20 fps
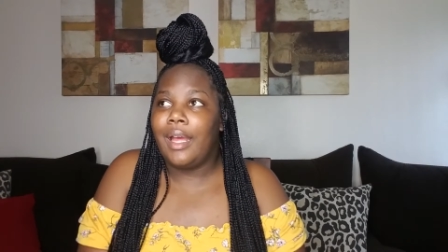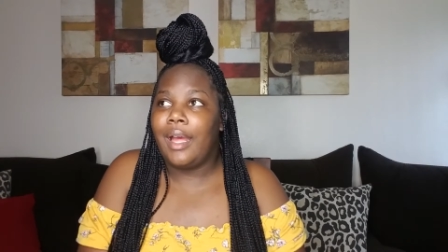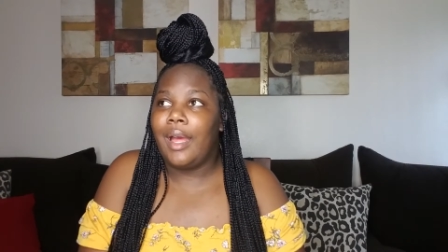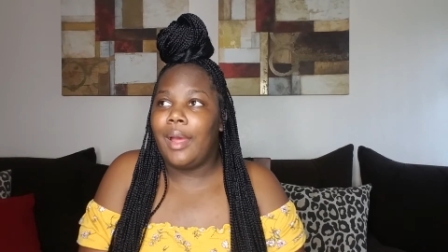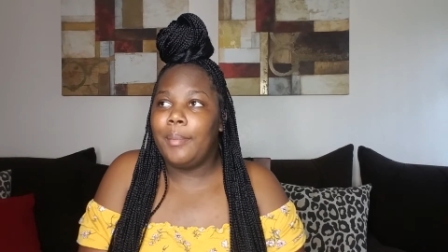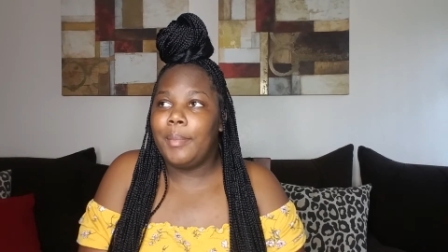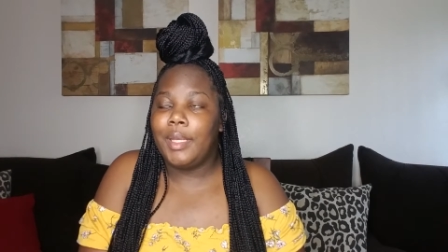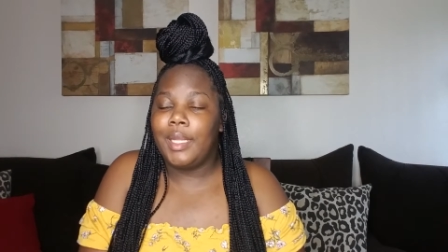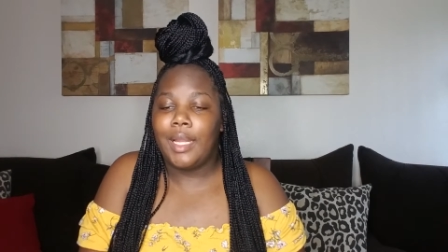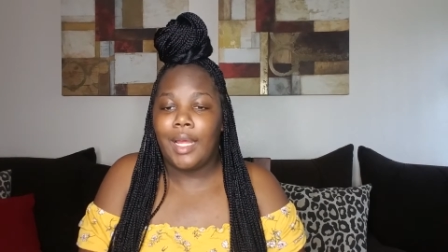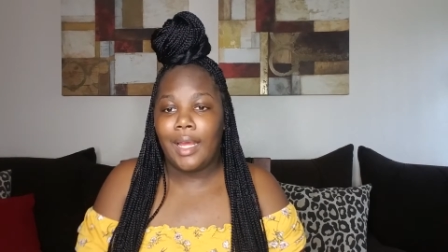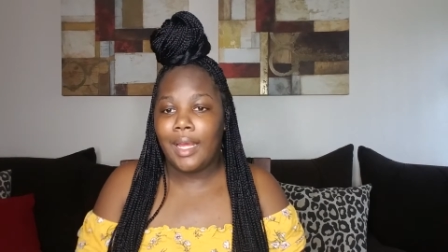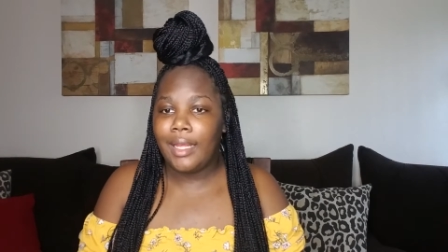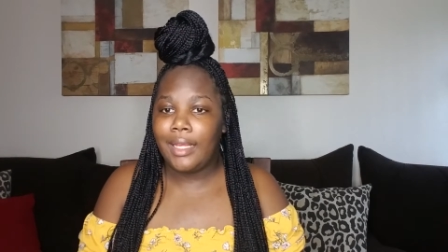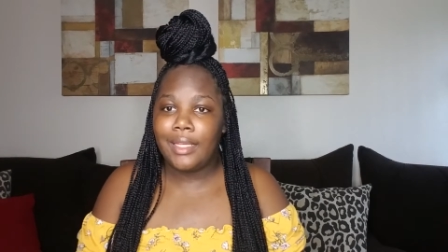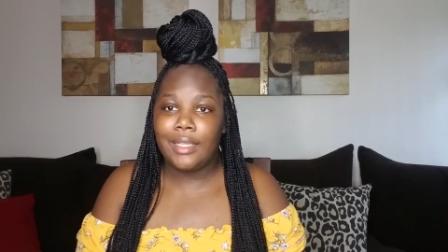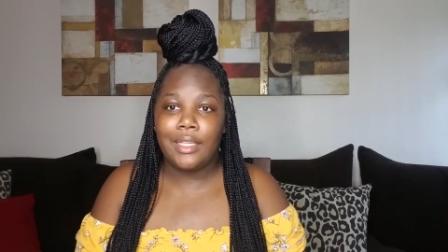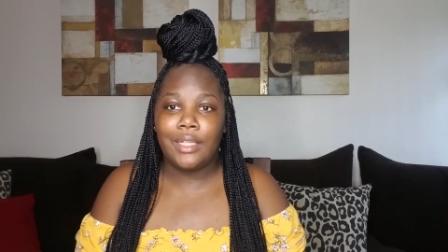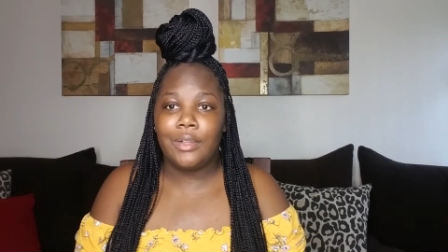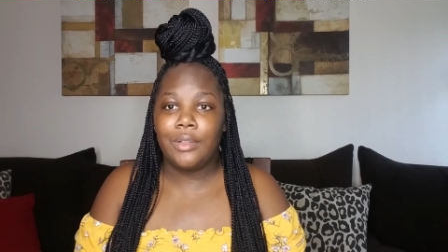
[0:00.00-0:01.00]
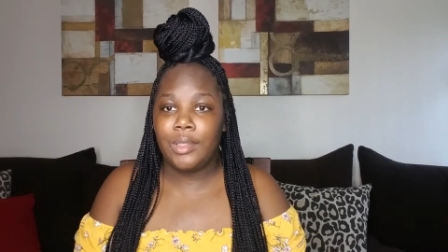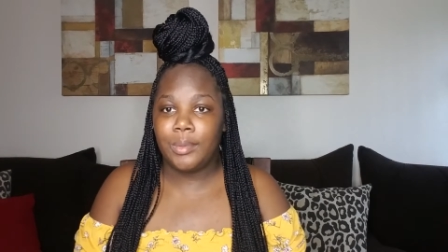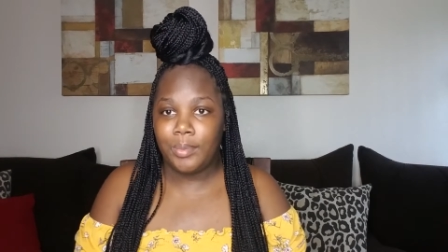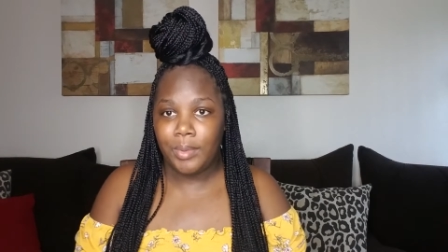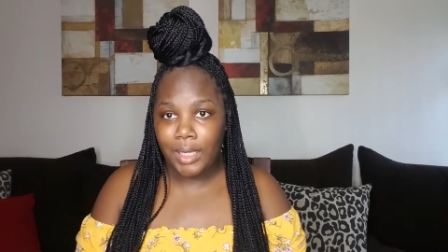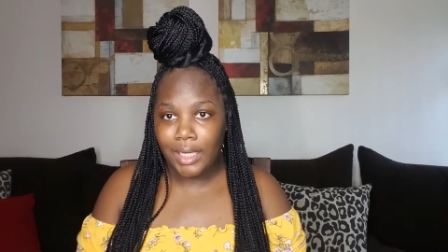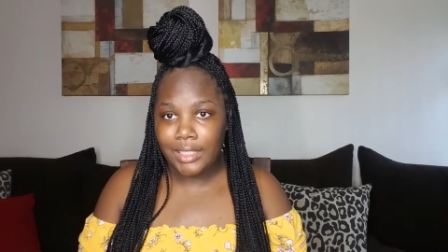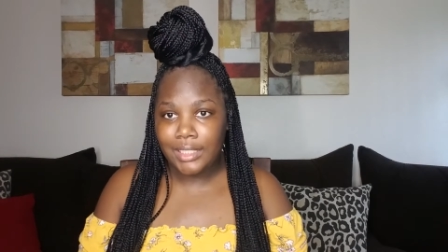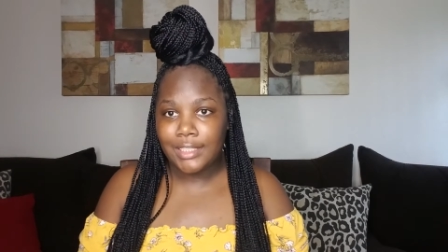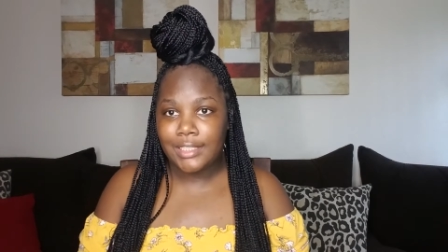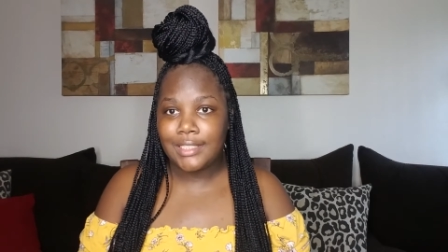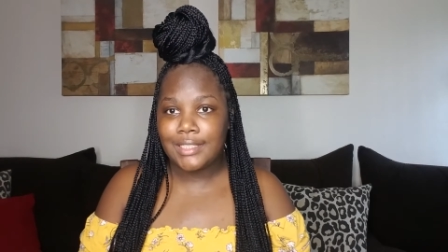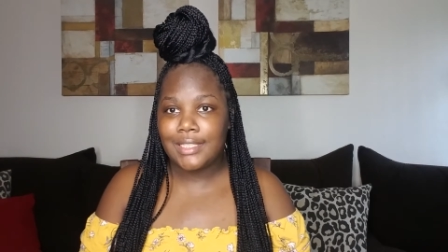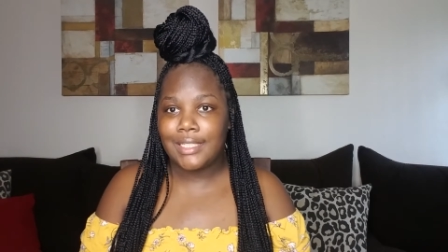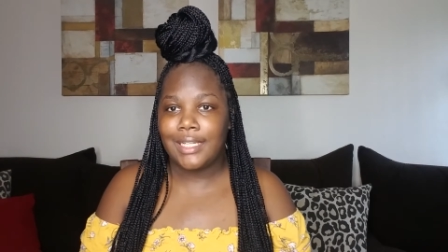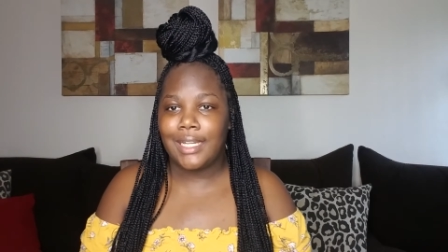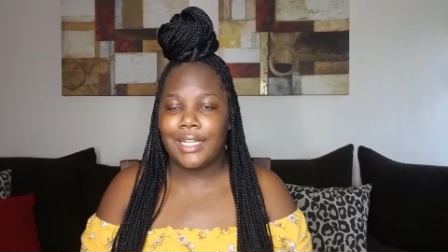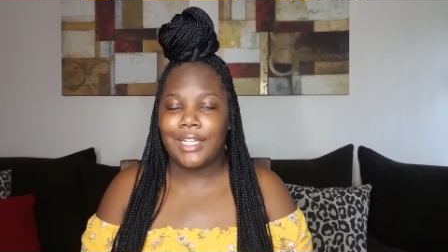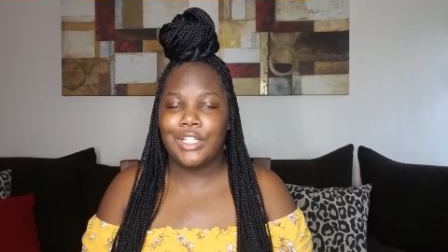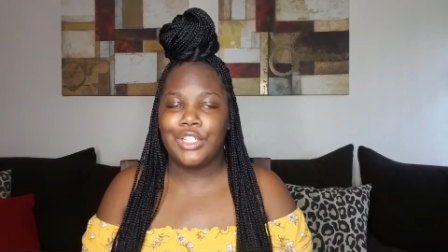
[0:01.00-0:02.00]
I mean, I can only practice
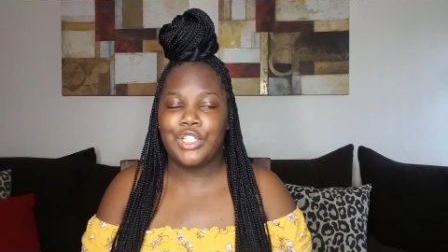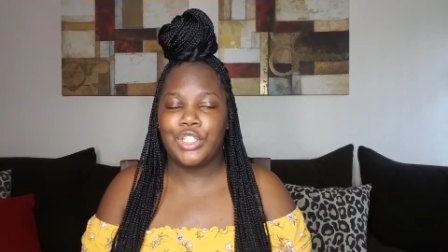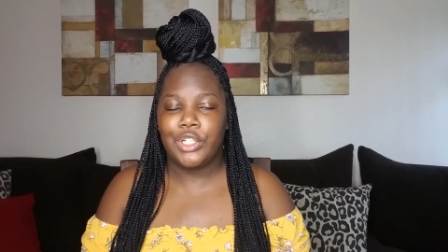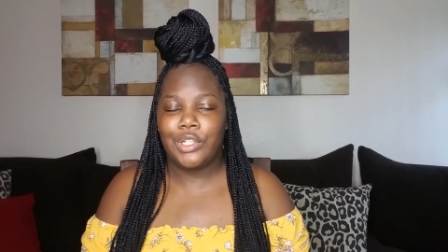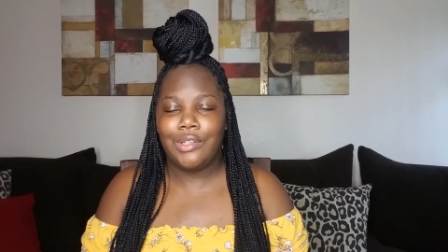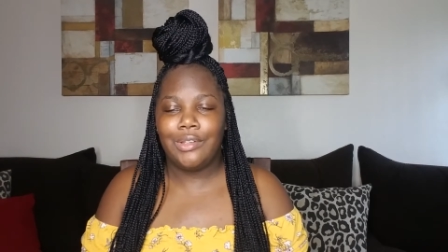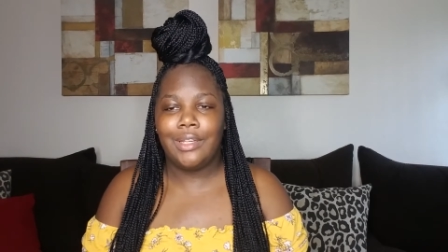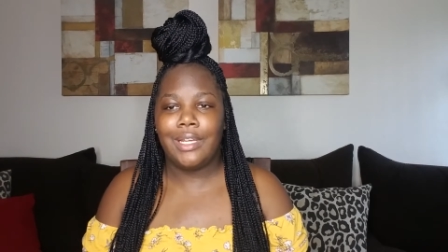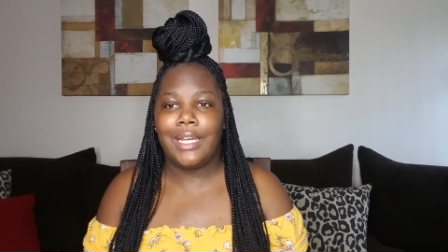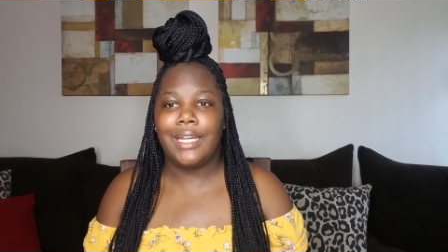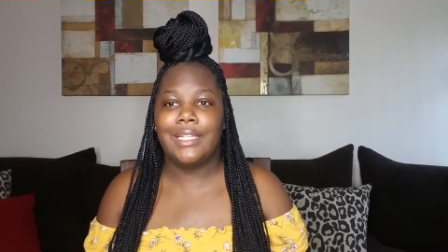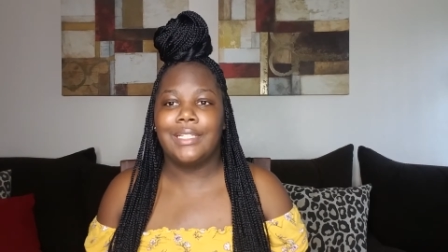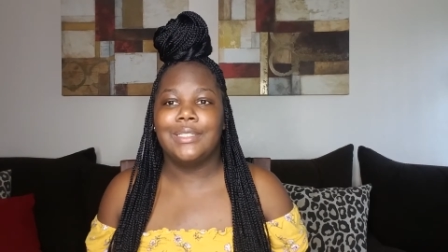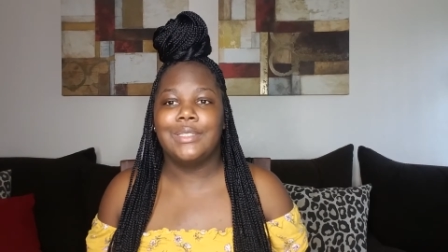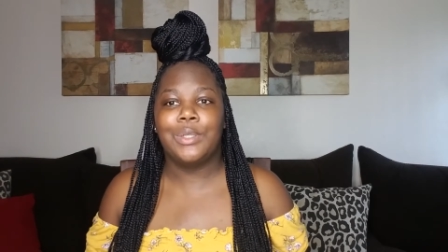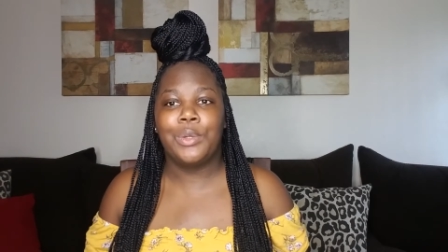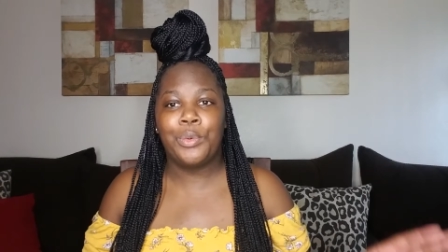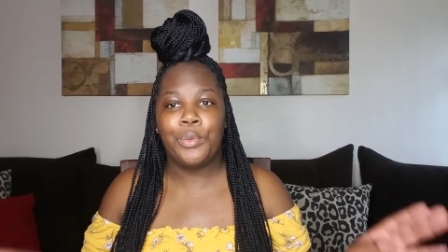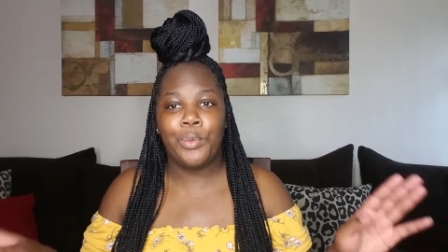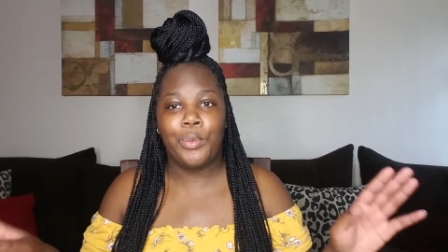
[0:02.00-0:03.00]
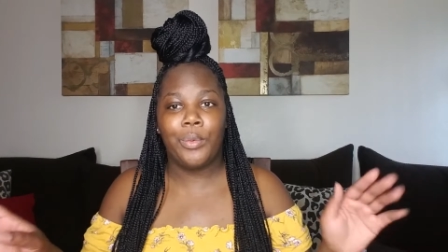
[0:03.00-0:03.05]
and I can show you guys